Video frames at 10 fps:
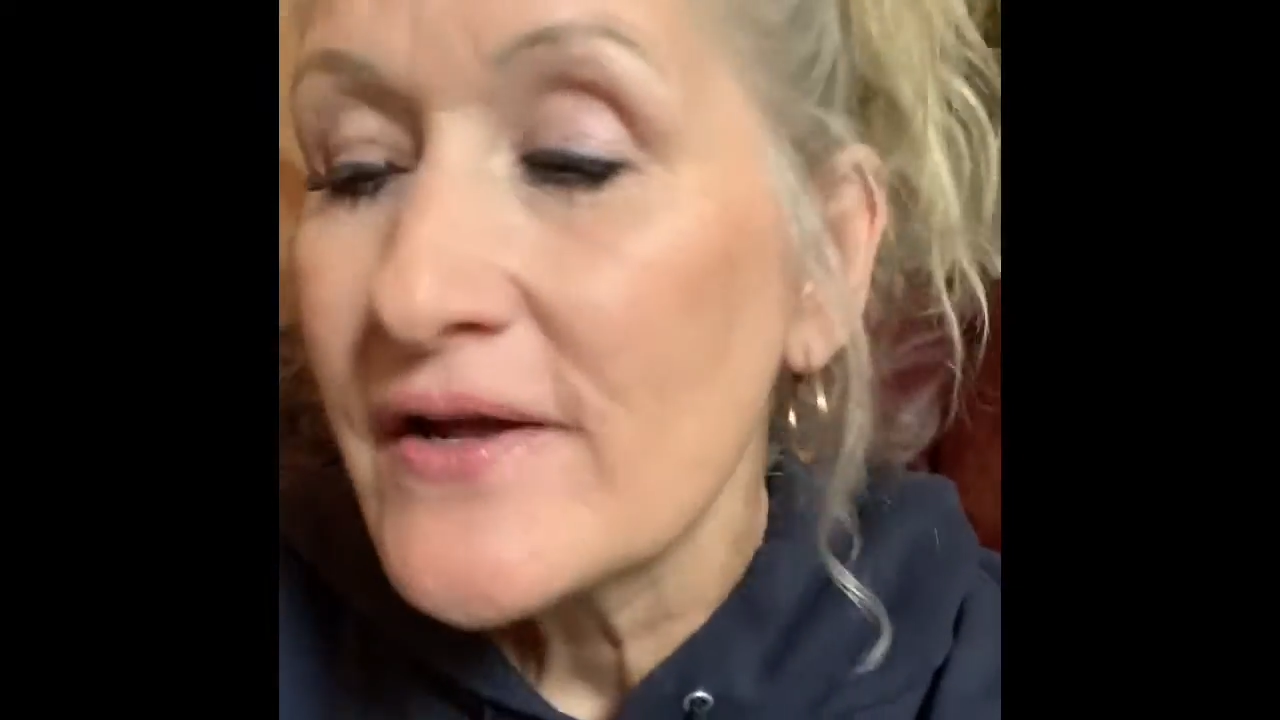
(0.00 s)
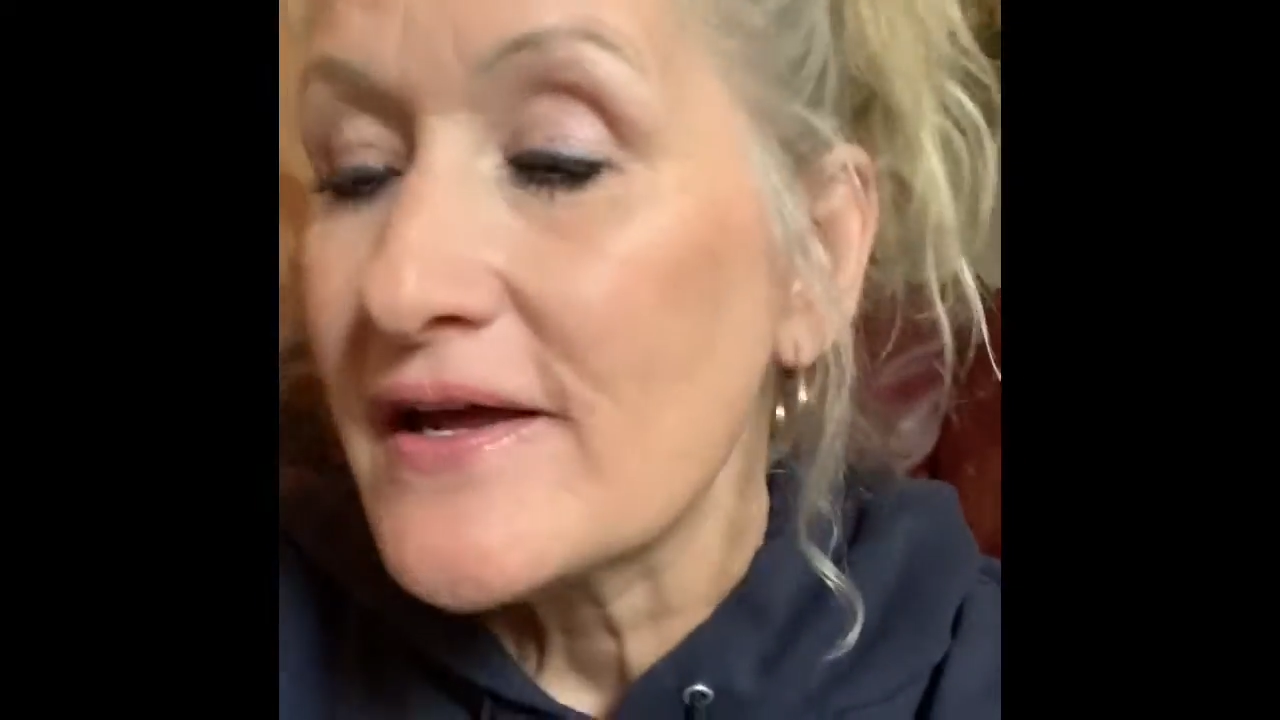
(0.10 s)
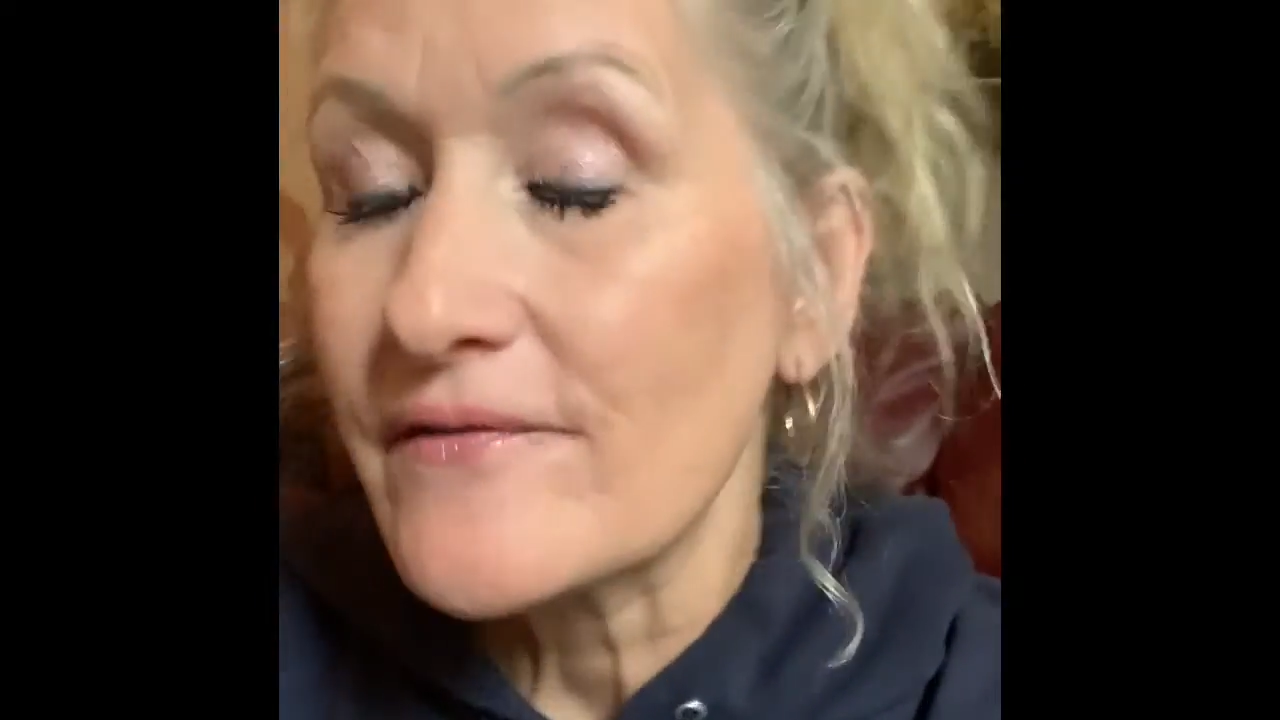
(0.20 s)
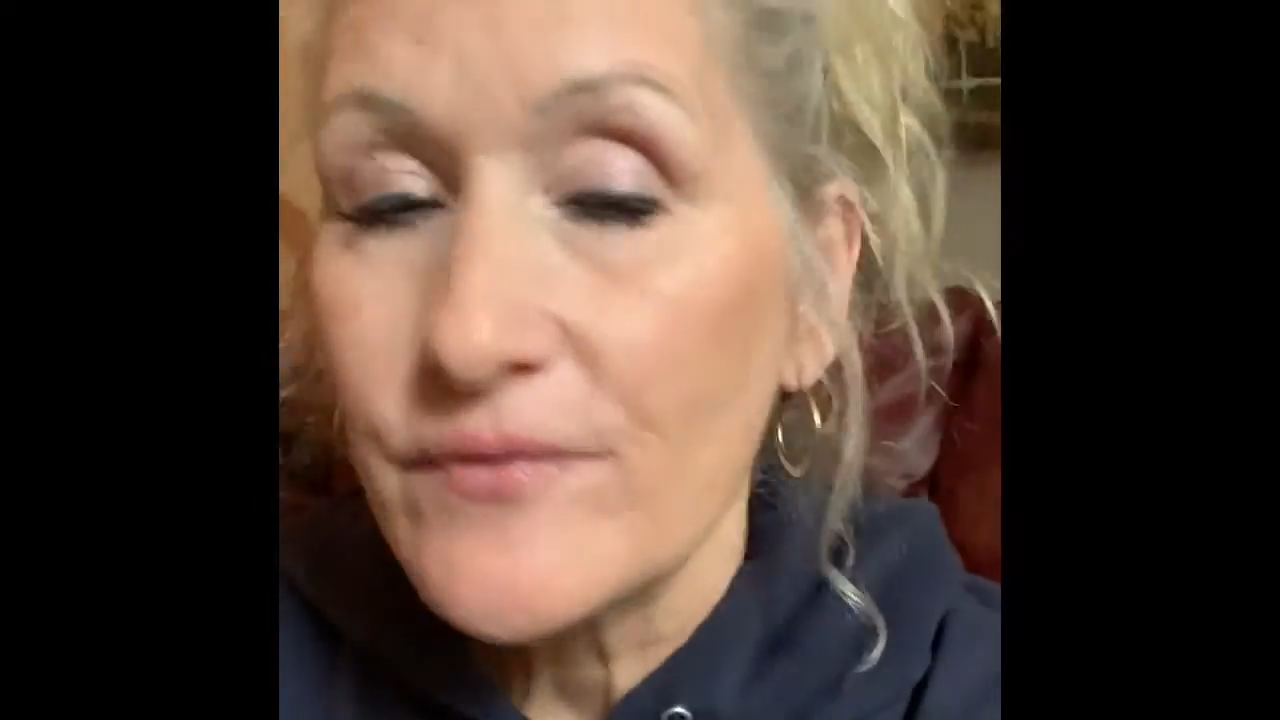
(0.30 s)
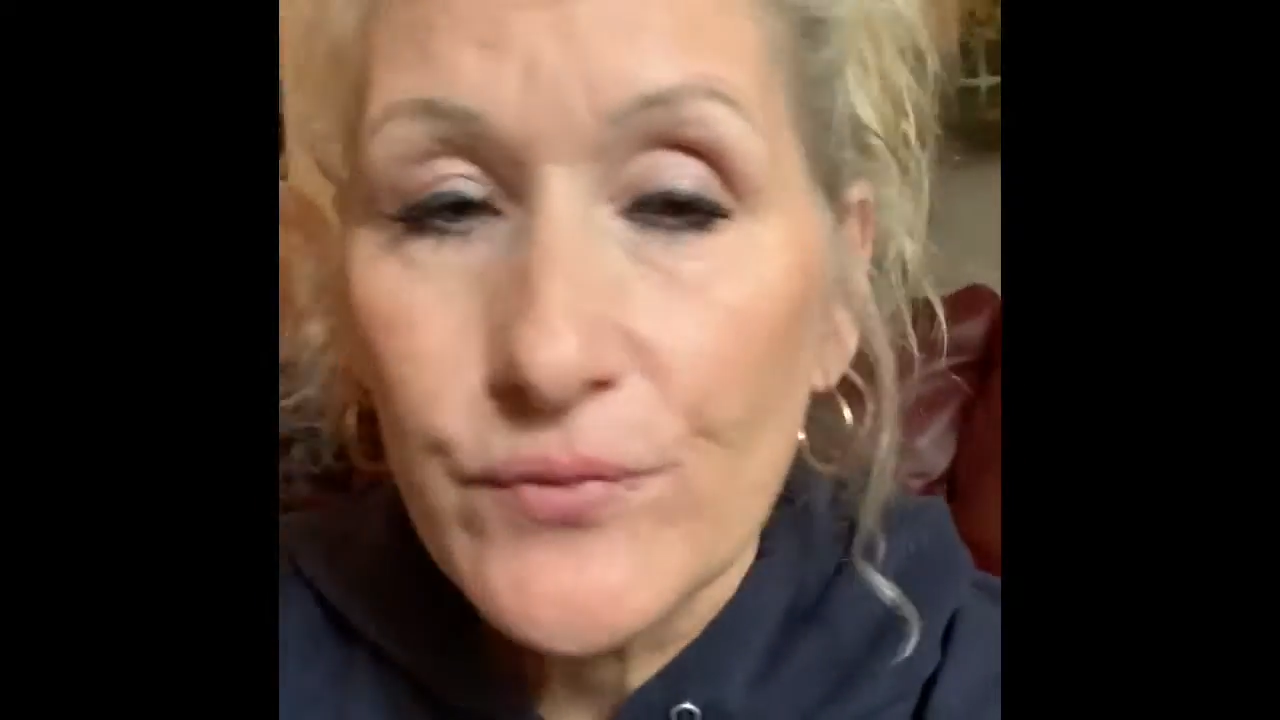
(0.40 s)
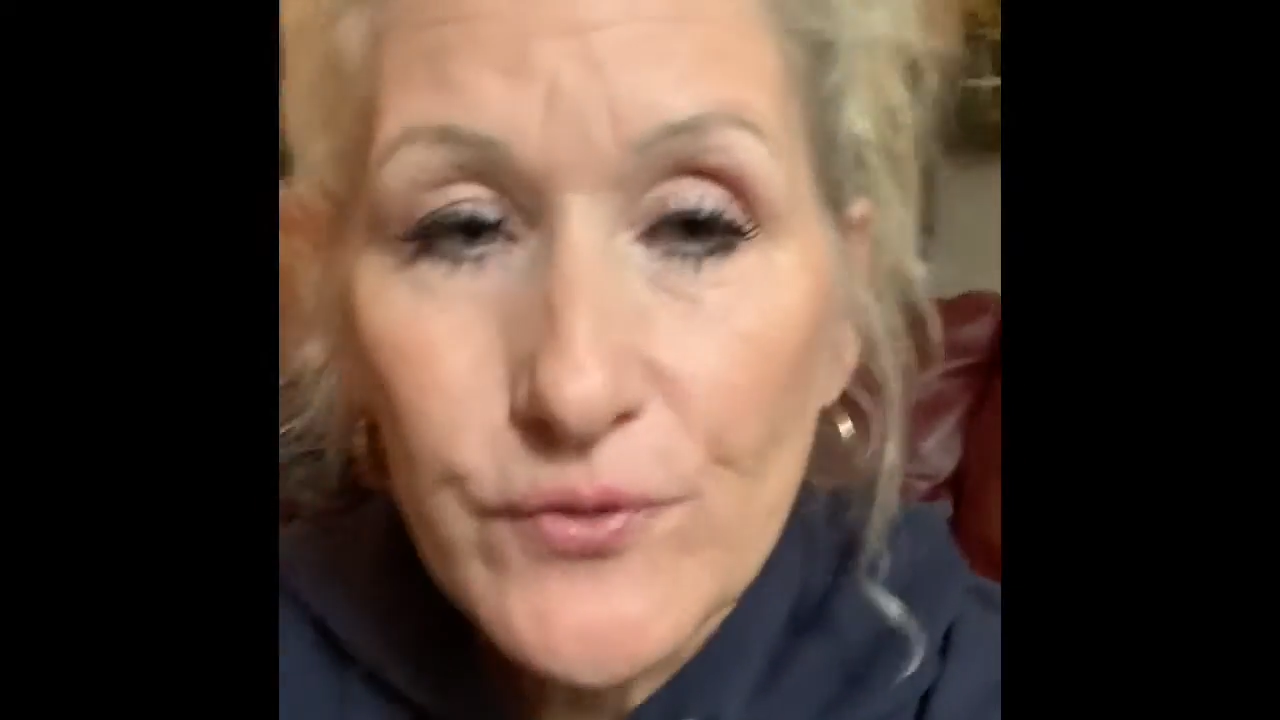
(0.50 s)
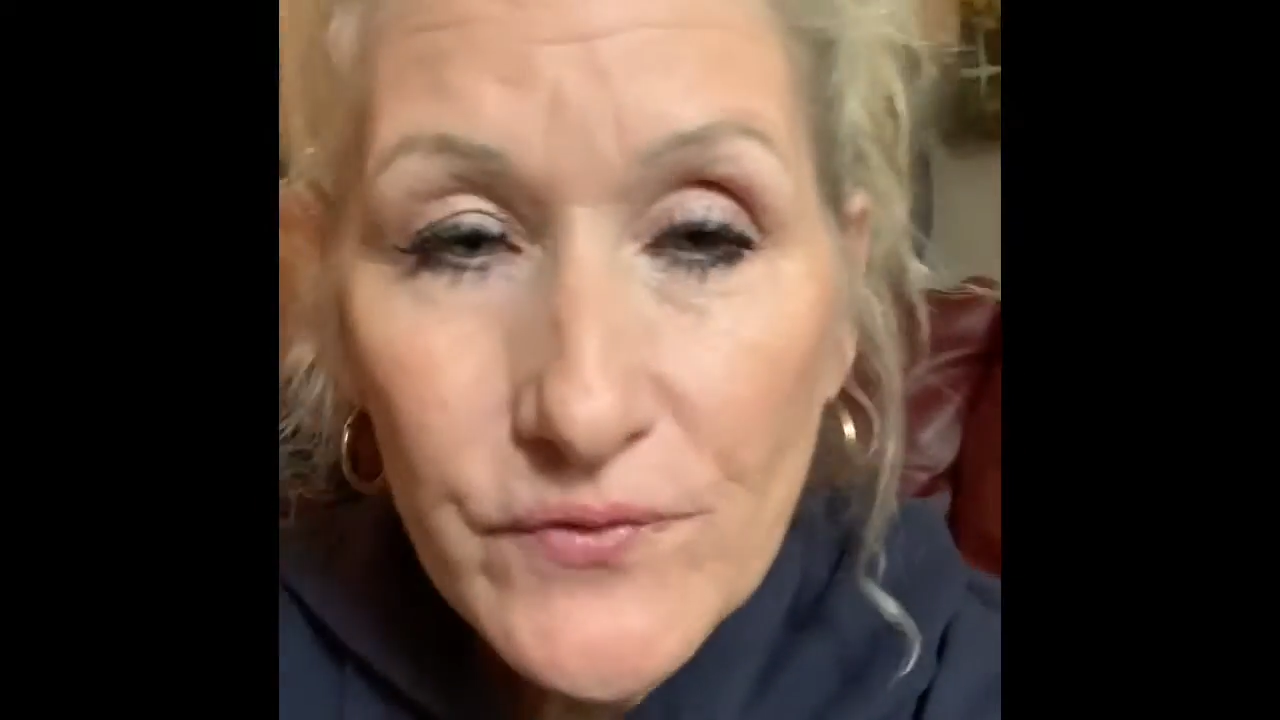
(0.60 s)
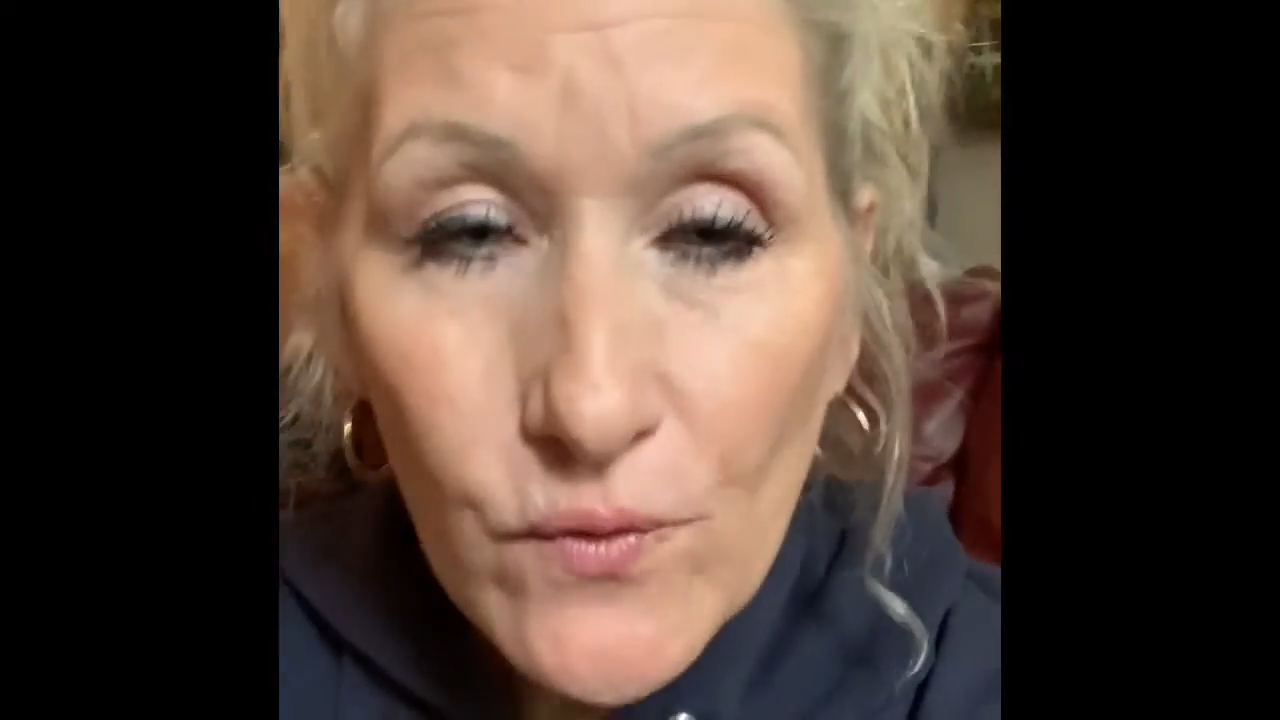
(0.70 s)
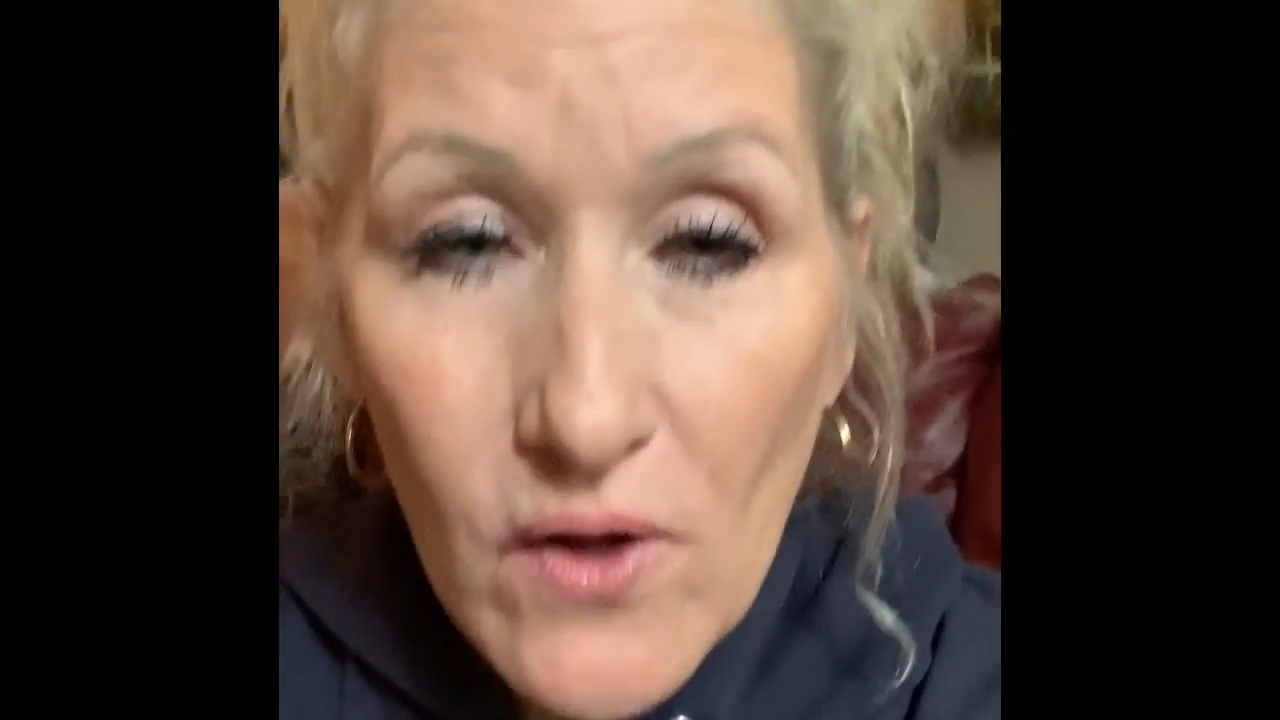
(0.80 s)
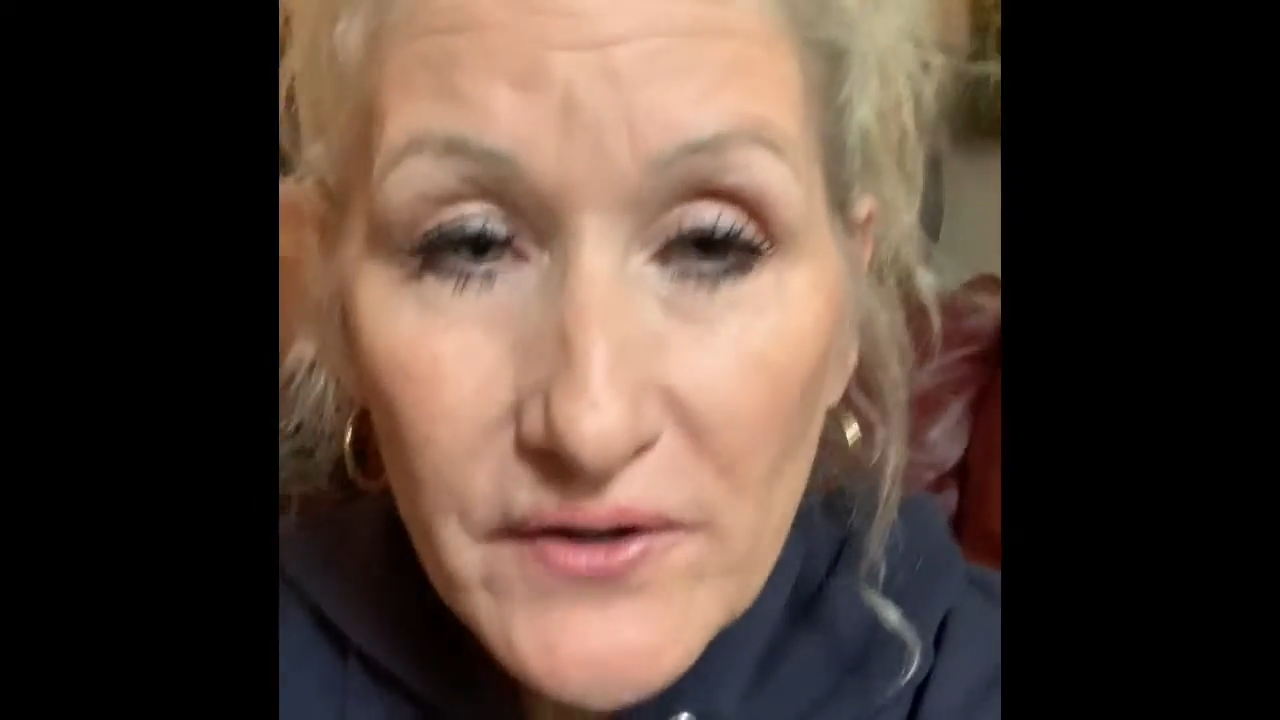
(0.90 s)
if it improves the
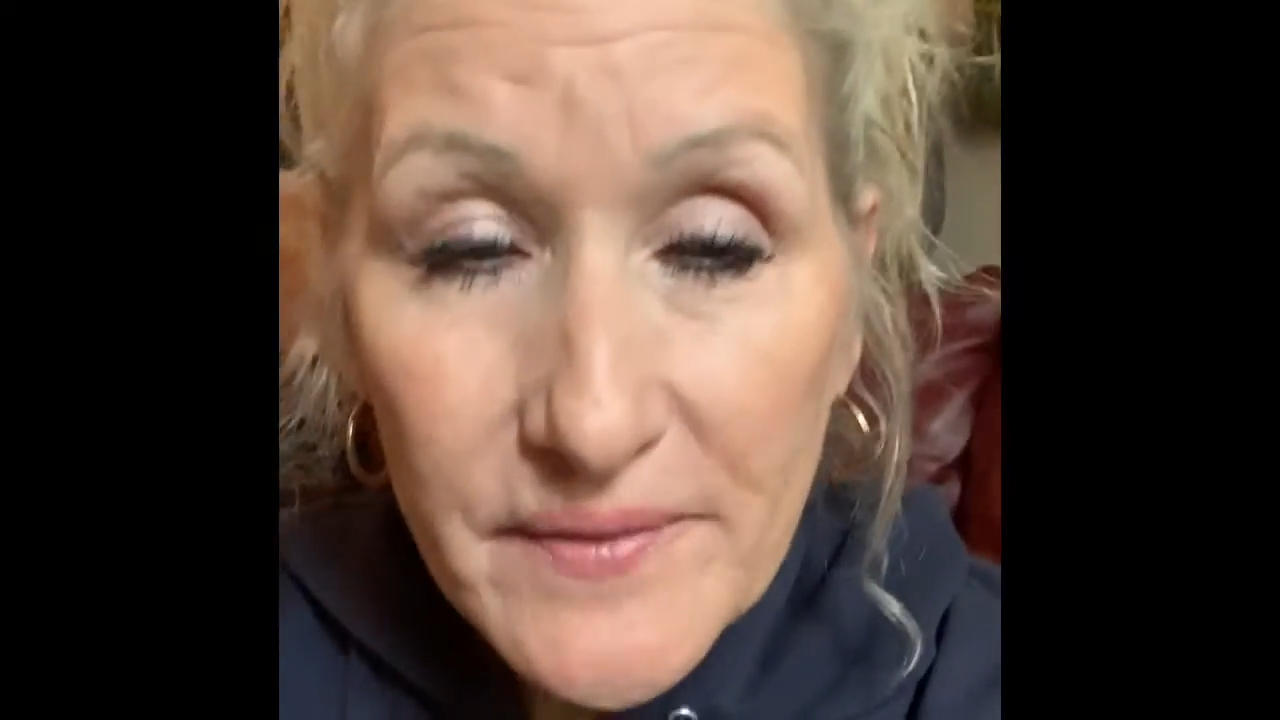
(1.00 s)
quality